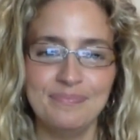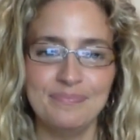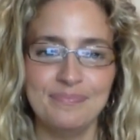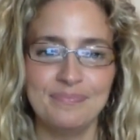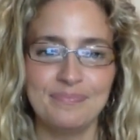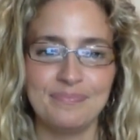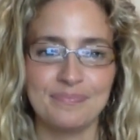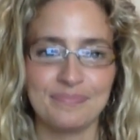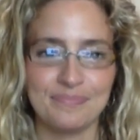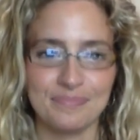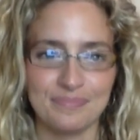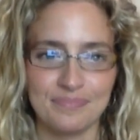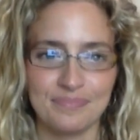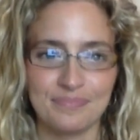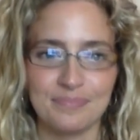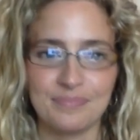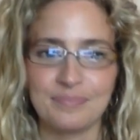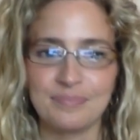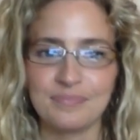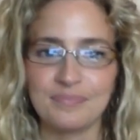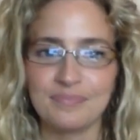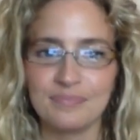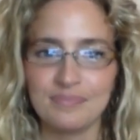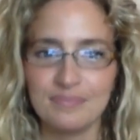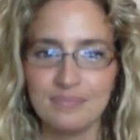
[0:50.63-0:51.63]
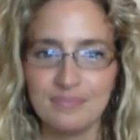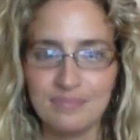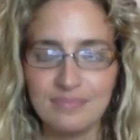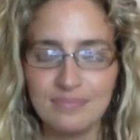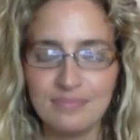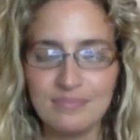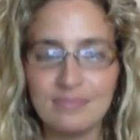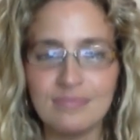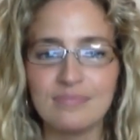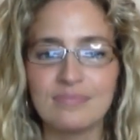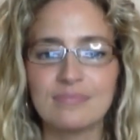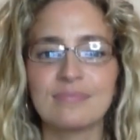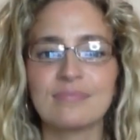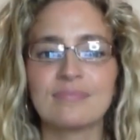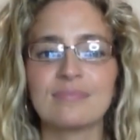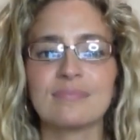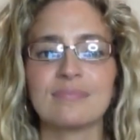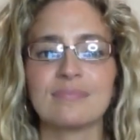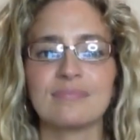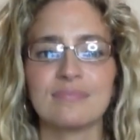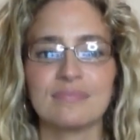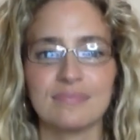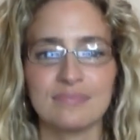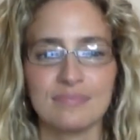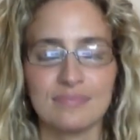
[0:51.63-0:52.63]

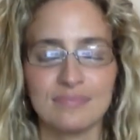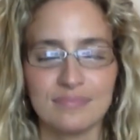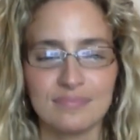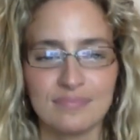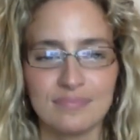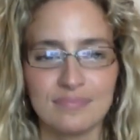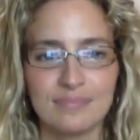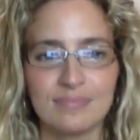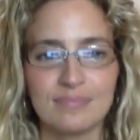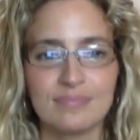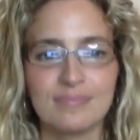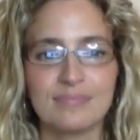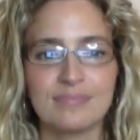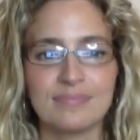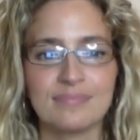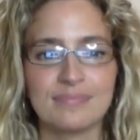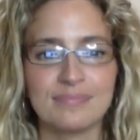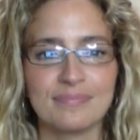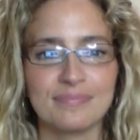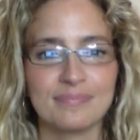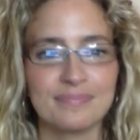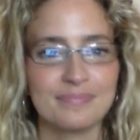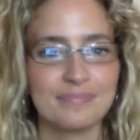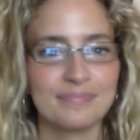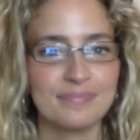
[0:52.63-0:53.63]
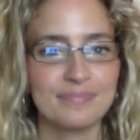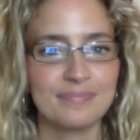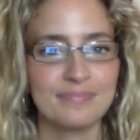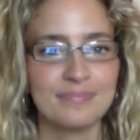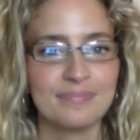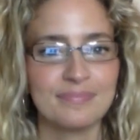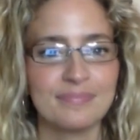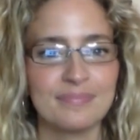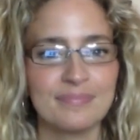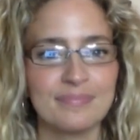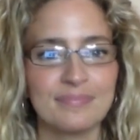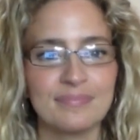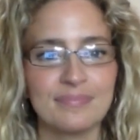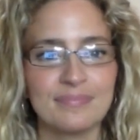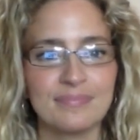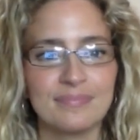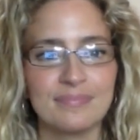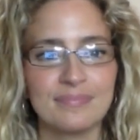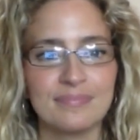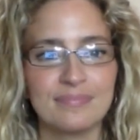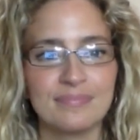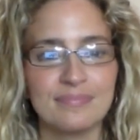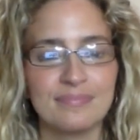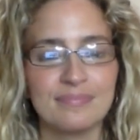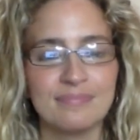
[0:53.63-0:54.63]

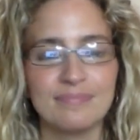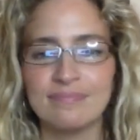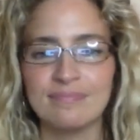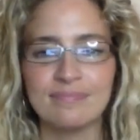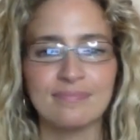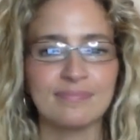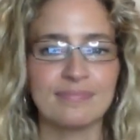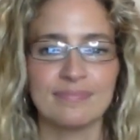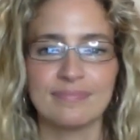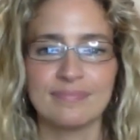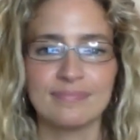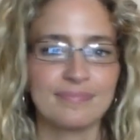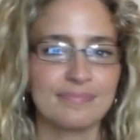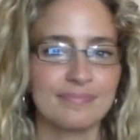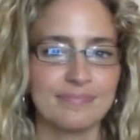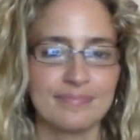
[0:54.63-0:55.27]
[no speech]